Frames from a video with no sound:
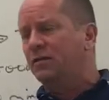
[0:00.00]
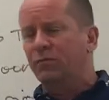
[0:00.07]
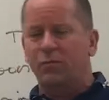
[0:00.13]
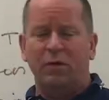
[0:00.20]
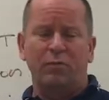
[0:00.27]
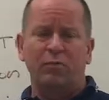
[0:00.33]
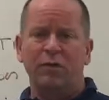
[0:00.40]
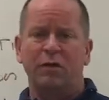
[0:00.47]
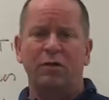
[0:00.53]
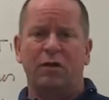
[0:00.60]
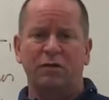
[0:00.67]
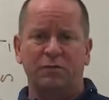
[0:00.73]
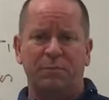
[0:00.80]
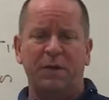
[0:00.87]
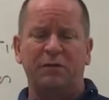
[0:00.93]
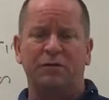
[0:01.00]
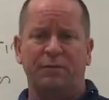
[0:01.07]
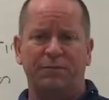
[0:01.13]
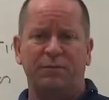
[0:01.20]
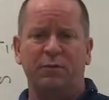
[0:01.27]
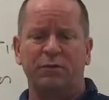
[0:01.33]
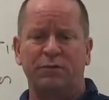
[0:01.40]
what we call special
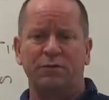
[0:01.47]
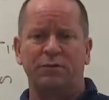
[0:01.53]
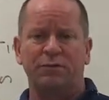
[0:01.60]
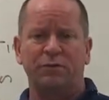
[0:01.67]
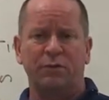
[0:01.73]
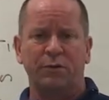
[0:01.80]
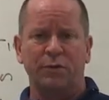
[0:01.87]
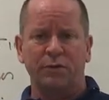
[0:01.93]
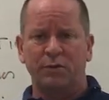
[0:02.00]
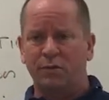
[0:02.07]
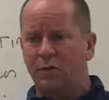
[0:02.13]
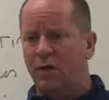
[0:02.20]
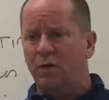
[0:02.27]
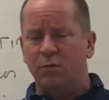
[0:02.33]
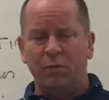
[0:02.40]
forces drill,